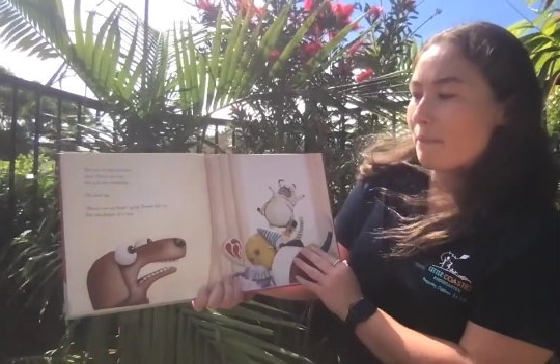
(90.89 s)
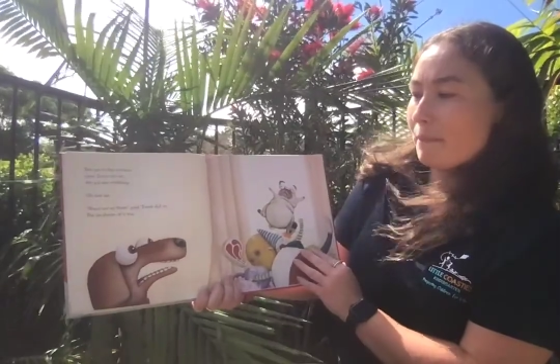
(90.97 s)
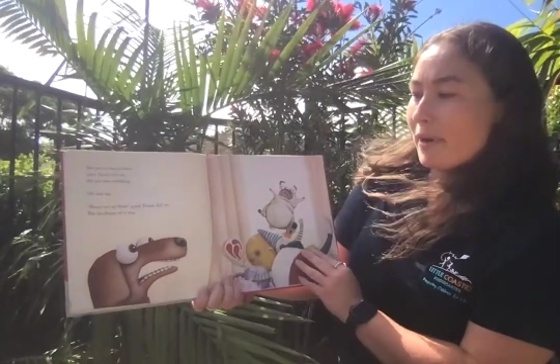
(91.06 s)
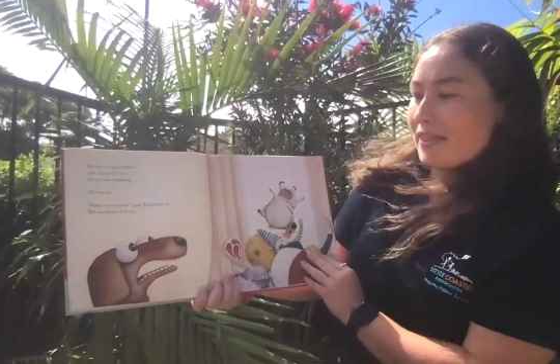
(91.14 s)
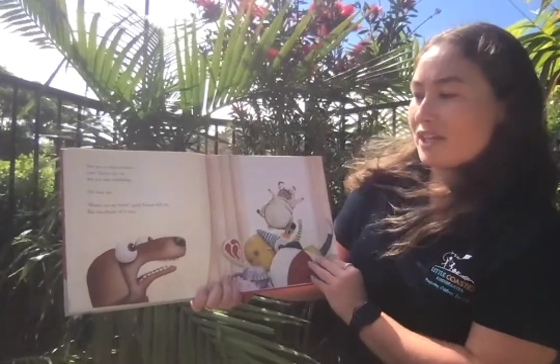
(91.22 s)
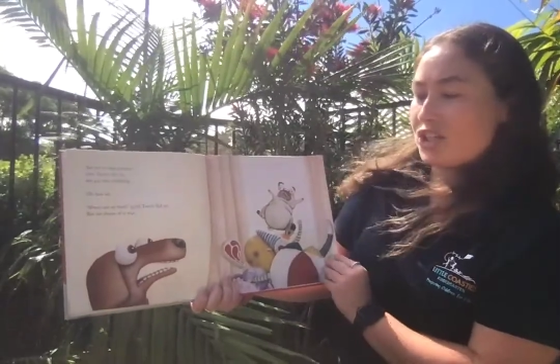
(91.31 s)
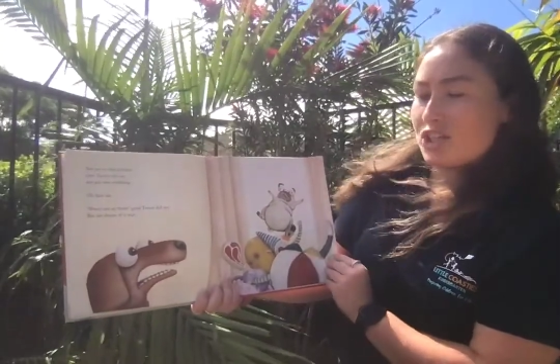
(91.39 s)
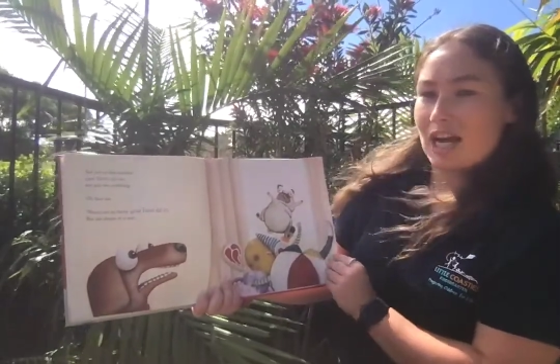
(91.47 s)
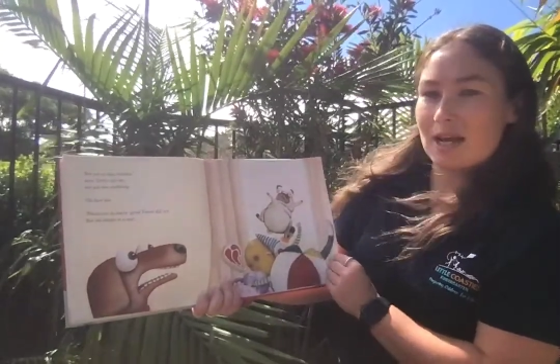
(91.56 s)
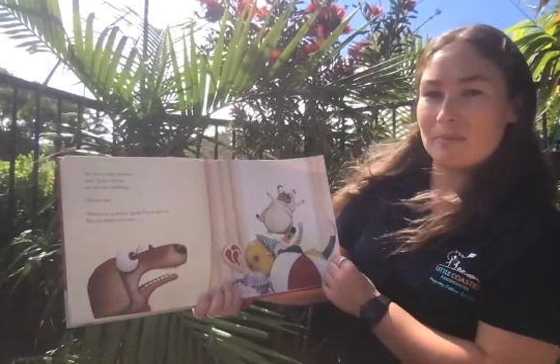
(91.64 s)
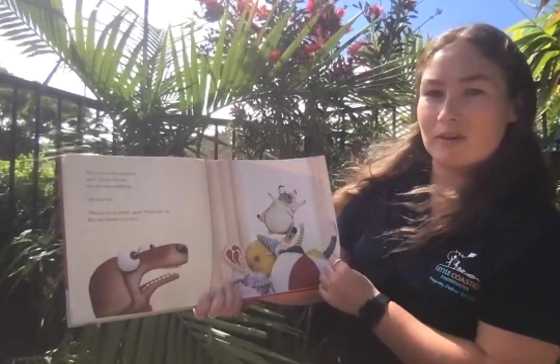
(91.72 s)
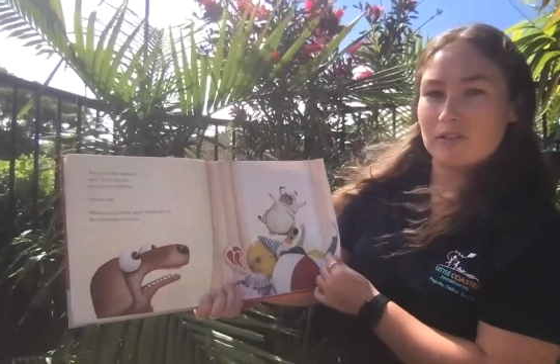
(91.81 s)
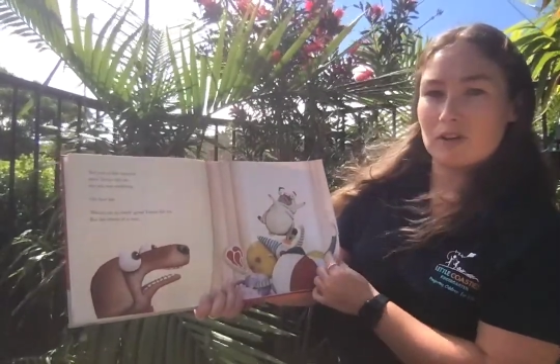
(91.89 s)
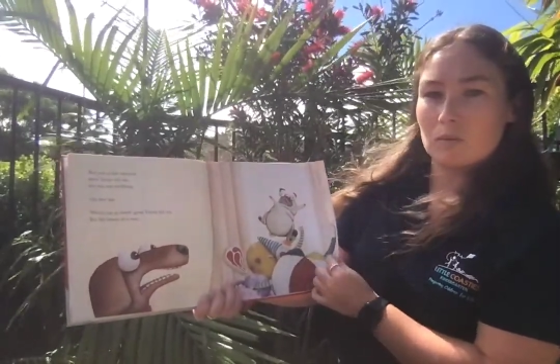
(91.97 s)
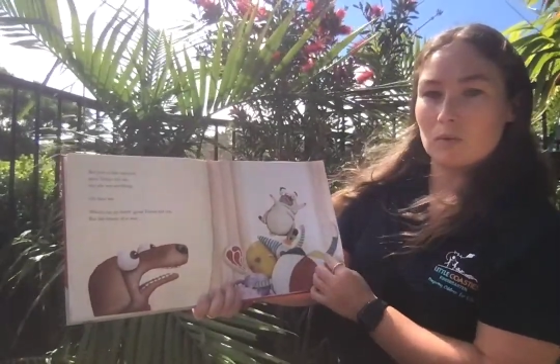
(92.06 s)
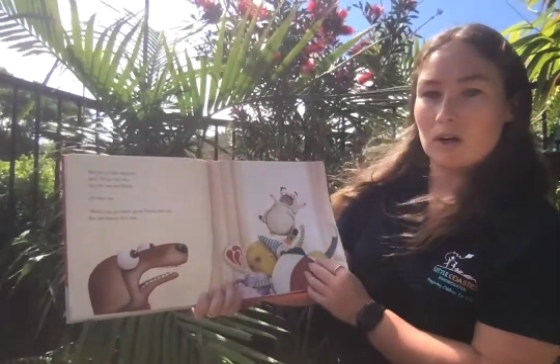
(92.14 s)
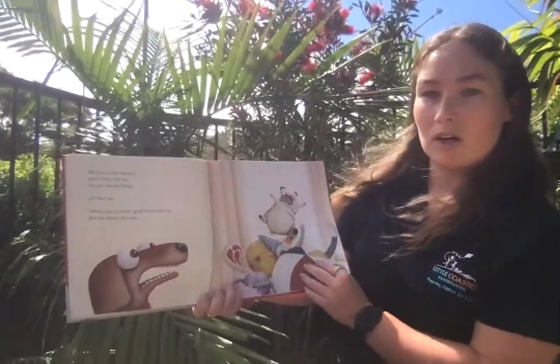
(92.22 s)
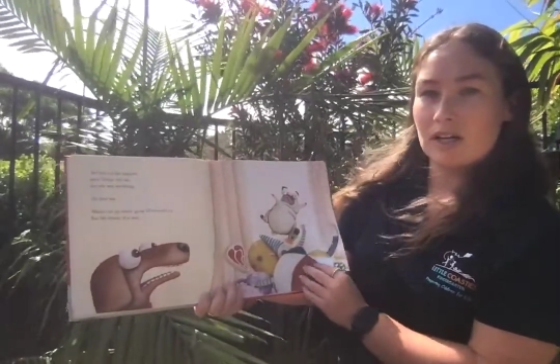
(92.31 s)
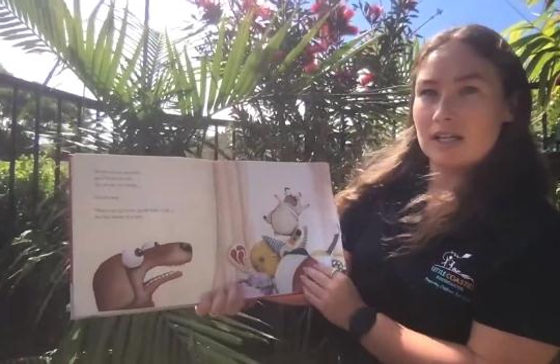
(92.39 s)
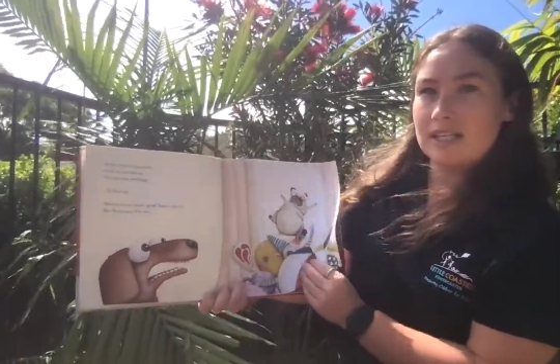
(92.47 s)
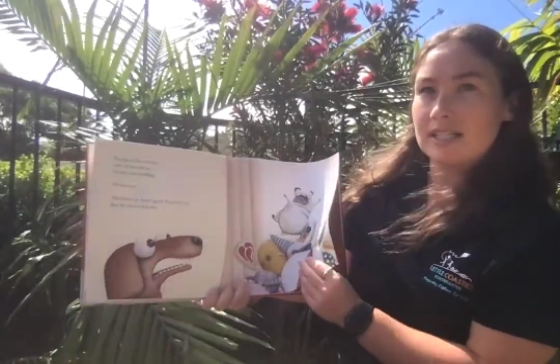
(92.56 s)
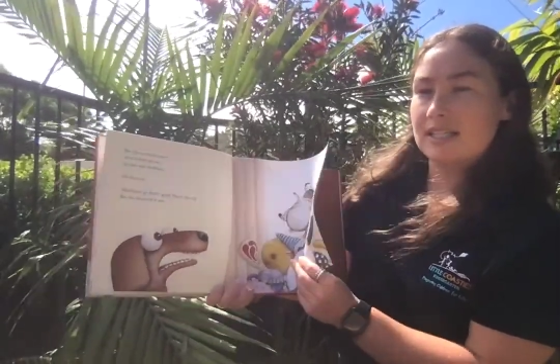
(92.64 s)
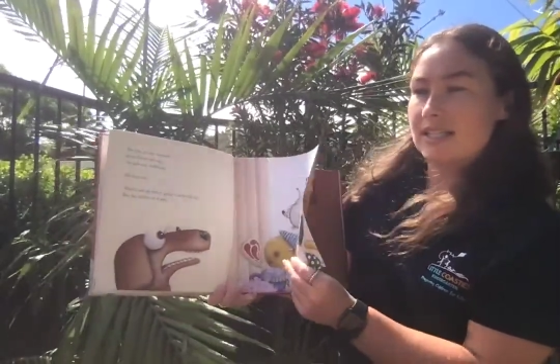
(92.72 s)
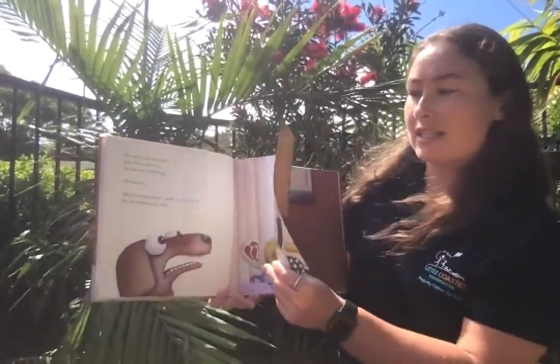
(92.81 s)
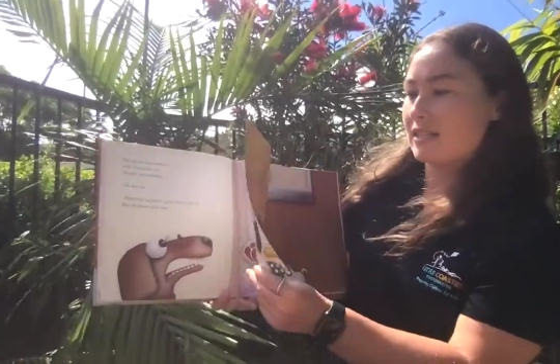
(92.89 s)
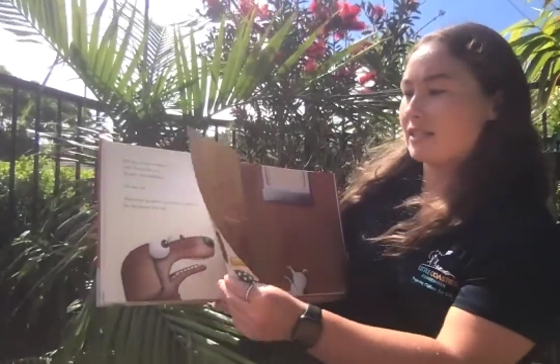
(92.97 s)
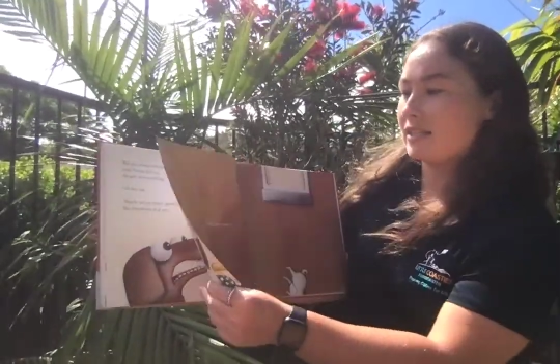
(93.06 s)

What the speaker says: But the shame of it was,